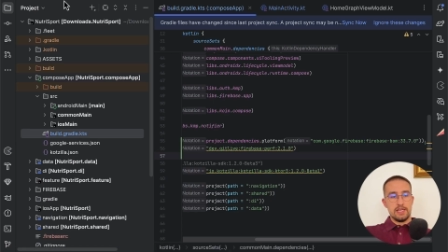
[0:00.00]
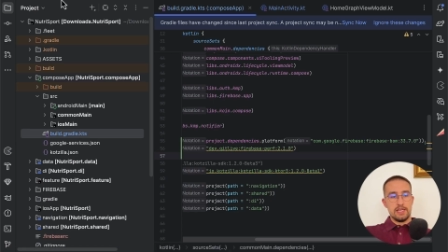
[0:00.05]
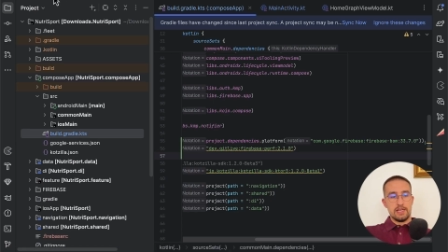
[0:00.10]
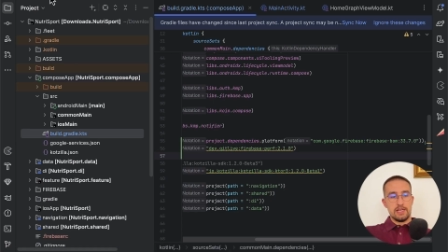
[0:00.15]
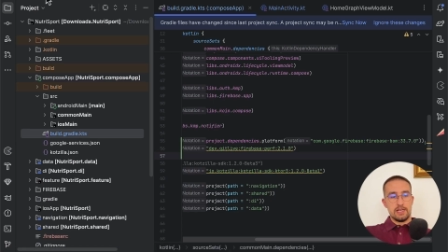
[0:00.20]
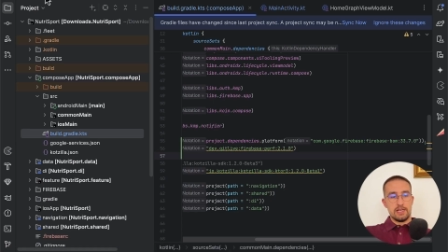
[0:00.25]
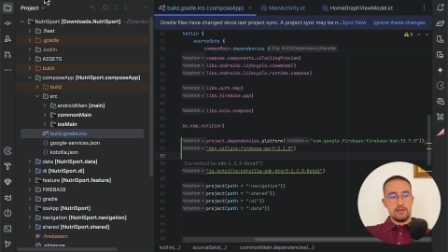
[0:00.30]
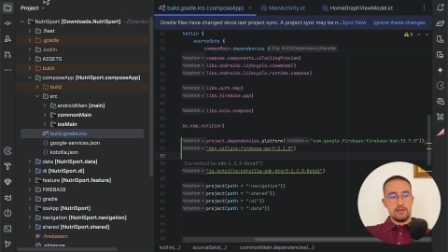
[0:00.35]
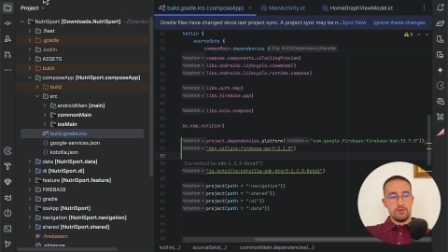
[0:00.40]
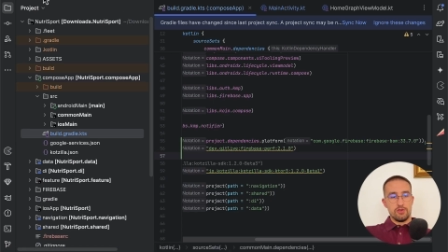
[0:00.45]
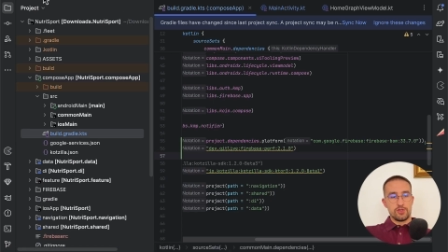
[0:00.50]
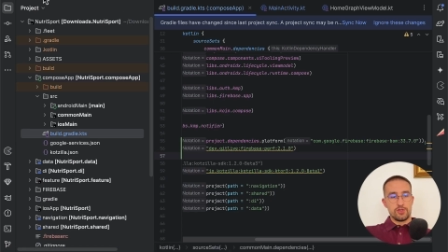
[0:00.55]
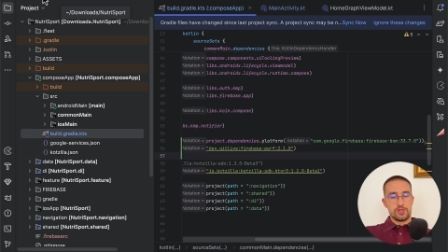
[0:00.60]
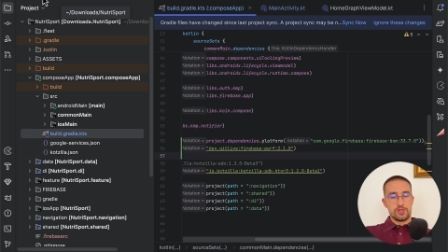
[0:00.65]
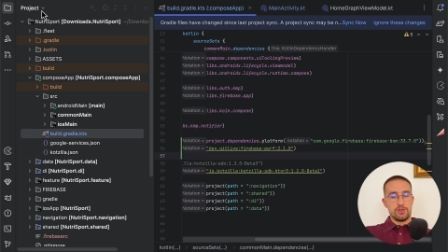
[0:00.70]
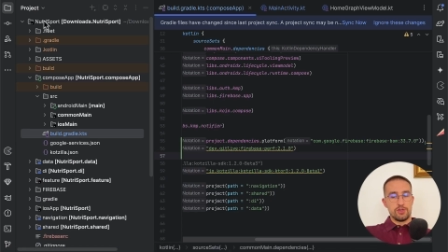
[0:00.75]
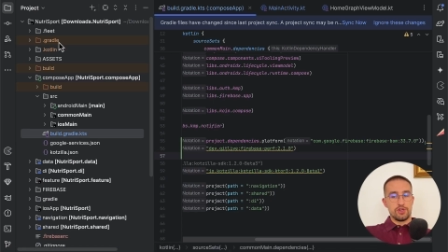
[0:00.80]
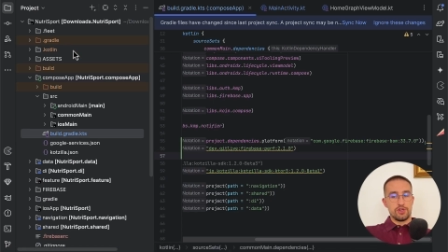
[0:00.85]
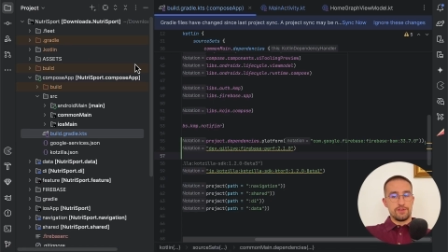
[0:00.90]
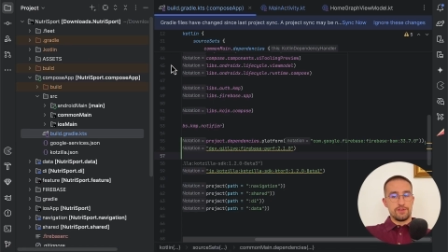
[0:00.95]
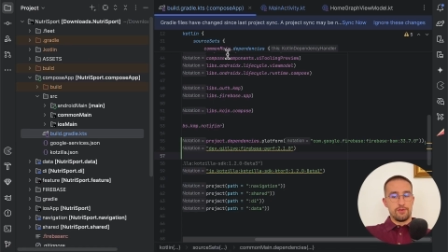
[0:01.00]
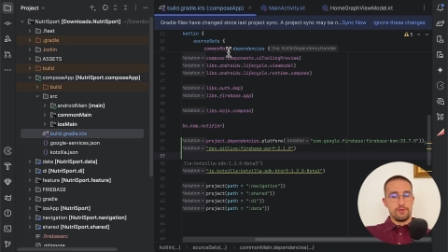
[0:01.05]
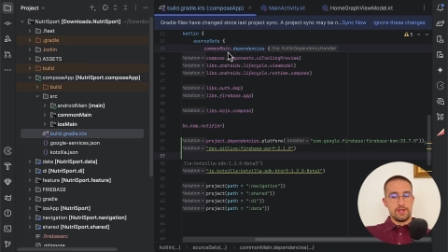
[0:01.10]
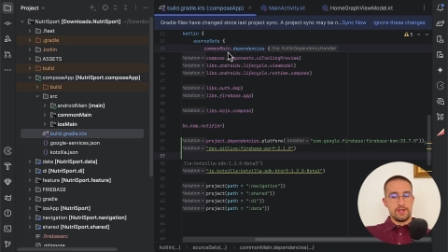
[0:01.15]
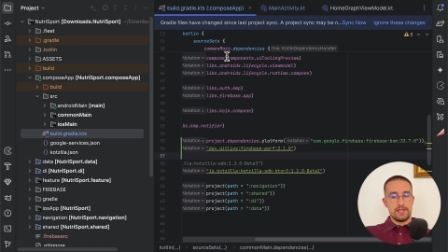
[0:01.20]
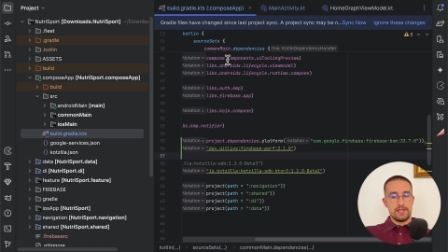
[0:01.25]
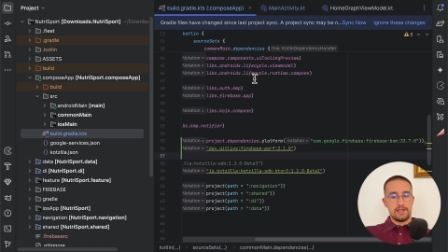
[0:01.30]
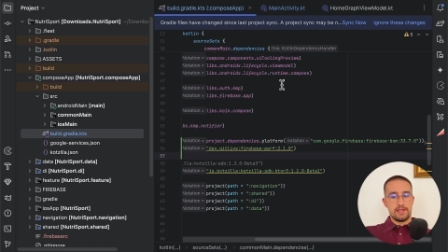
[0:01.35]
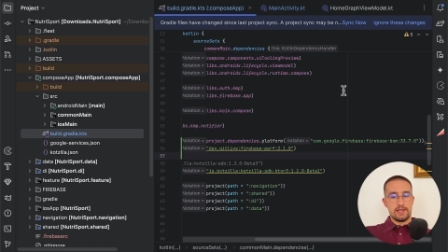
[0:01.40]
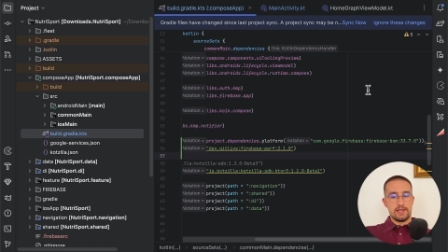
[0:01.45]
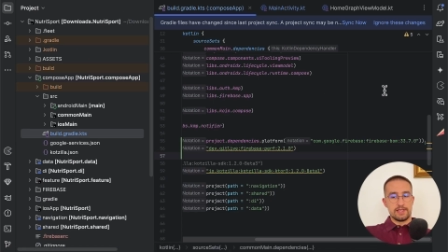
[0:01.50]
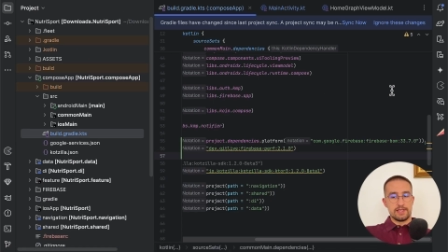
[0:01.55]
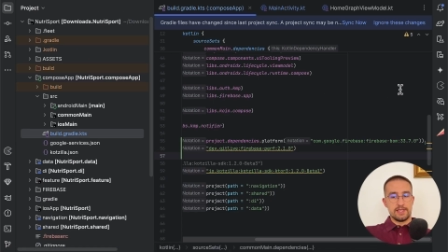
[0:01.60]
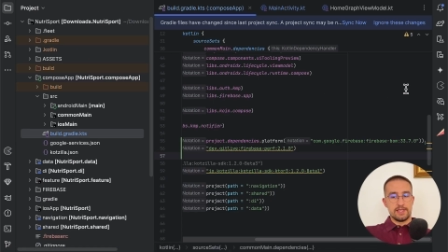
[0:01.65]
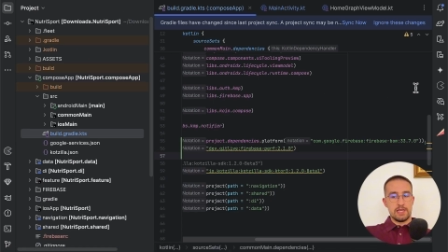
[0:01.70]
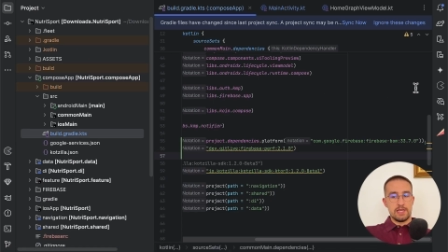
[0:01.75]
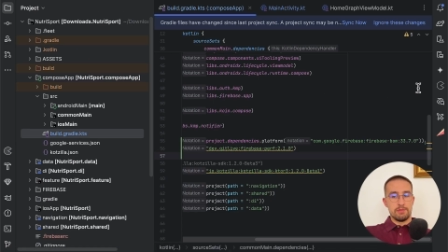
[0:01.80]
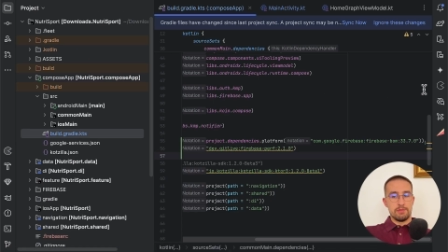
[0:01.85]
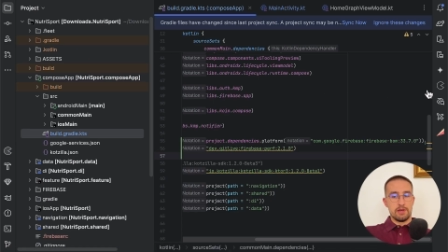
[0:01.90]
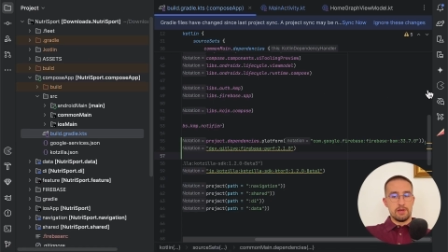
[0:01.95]
also search for that
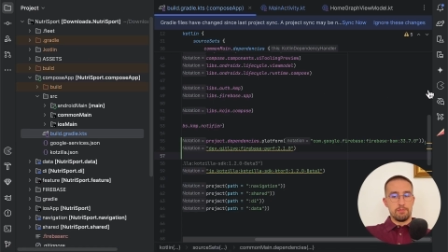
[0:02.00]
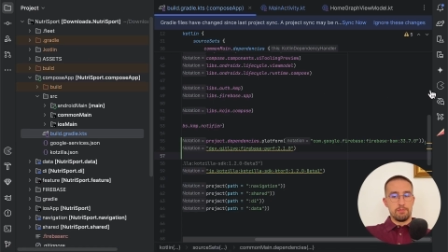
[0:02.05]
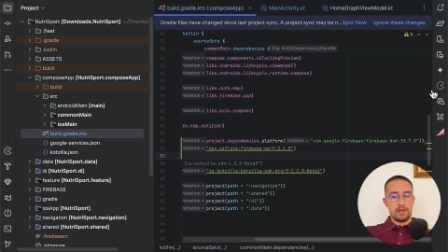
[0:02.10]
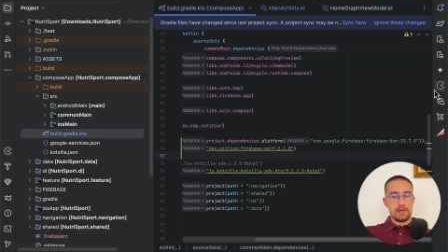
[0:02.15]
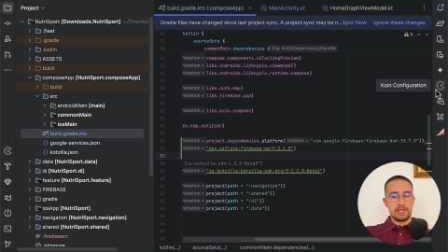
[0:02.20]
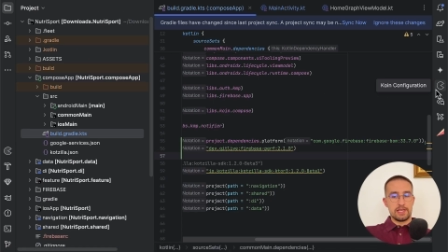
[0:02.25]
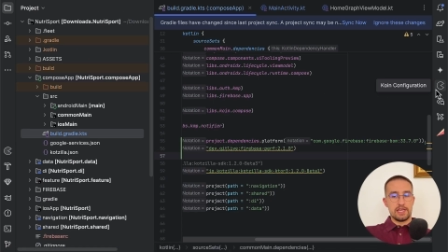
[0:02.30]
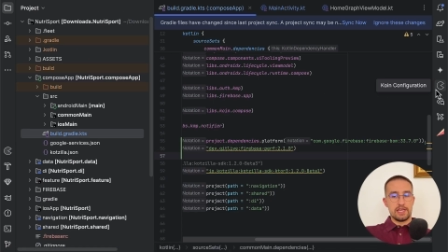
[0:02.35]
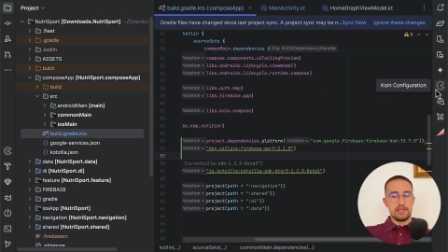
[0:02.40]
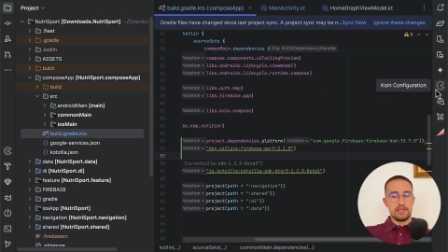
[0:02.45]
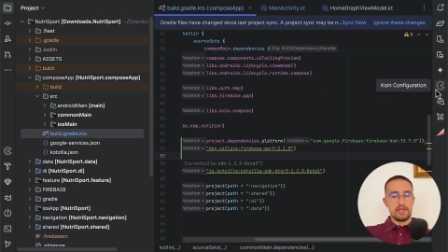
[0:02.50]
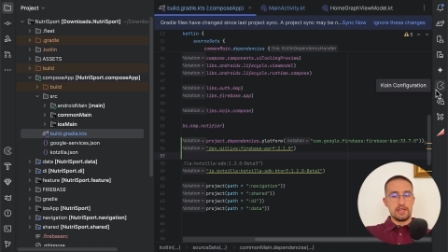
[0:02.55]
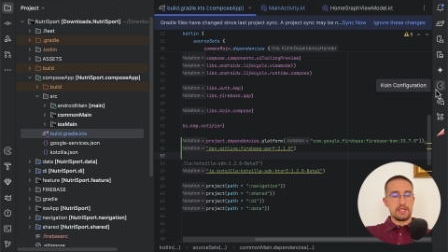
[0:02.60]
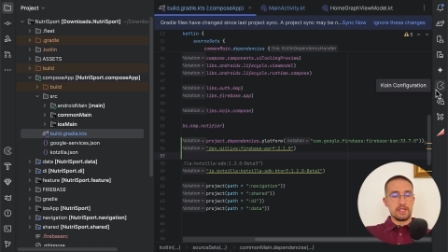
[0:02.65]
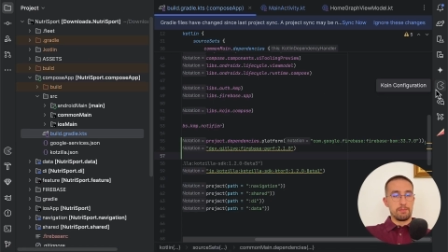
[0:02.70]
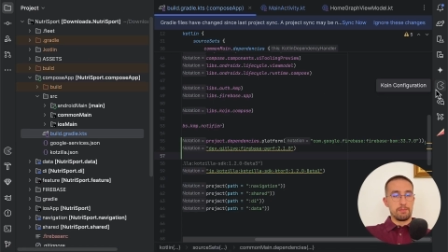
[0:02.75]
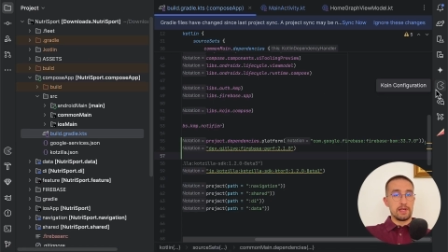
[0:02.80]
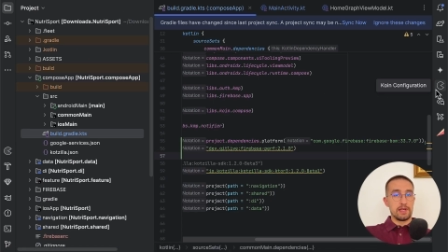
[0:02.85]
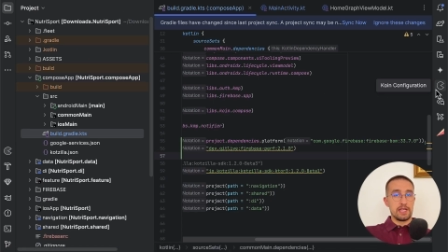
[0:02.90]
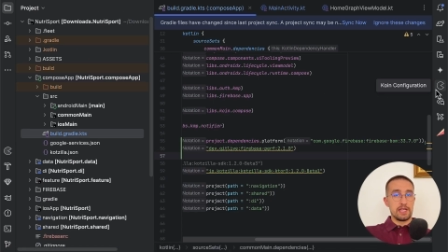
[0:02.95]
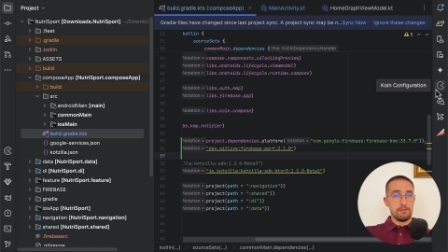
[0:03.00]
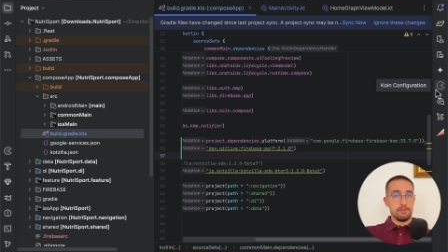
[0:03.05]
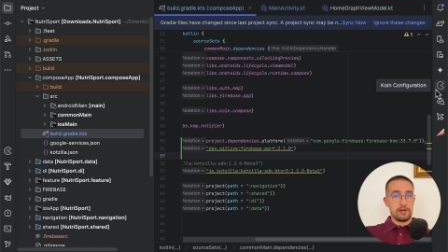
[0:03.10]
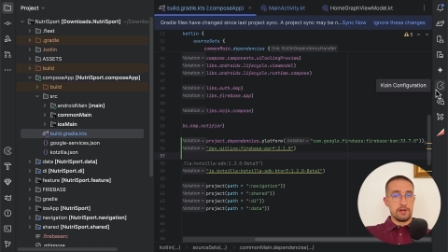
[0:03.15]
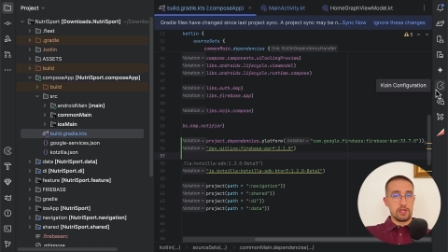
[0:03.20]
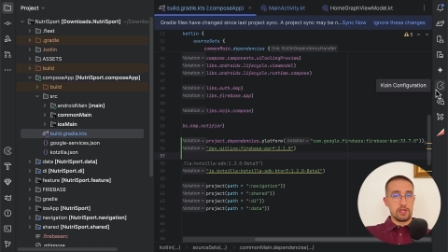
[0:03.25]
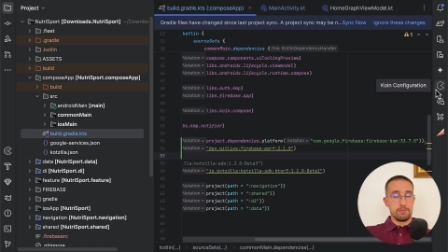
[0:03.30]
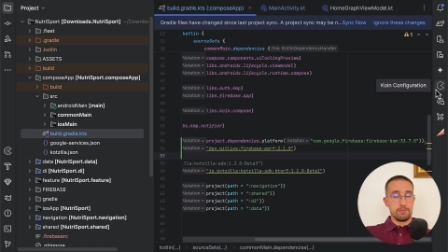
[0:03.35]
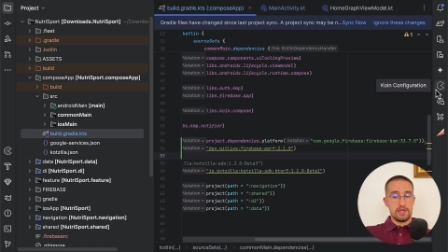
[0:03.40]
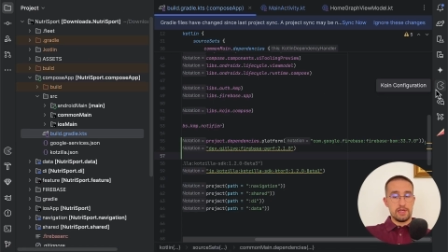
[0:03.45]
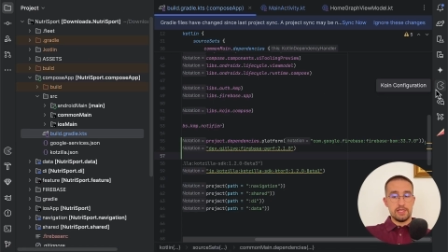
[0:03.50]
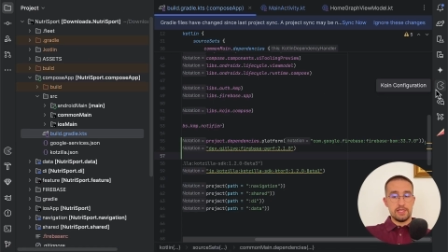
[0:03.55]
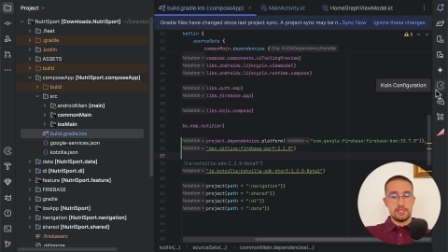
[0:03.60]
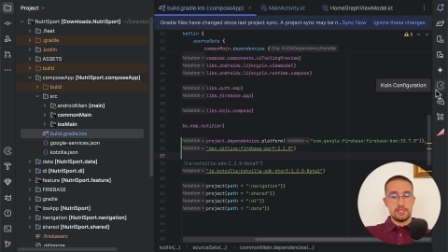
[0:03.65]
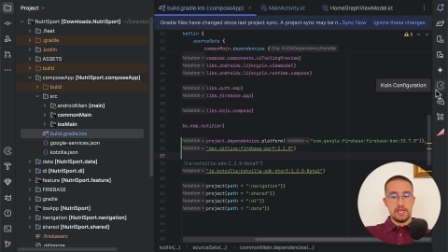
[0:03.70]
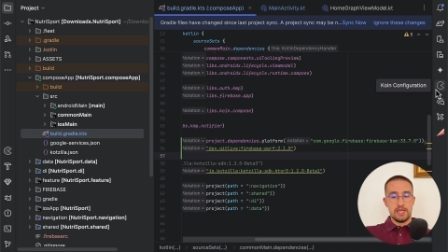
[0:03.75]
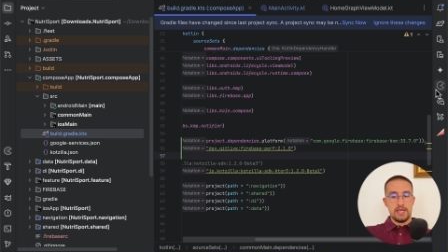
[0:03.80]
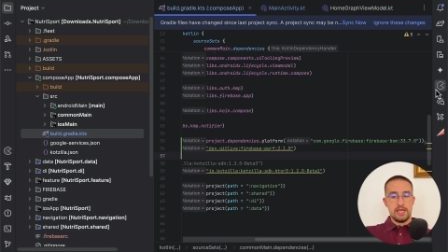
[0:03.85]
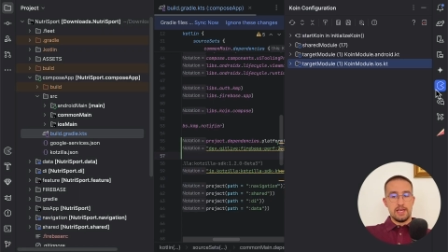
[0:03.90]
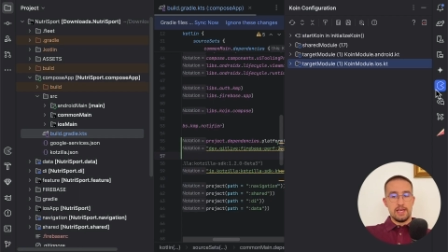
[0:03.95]
same plugin in the plugin marketplace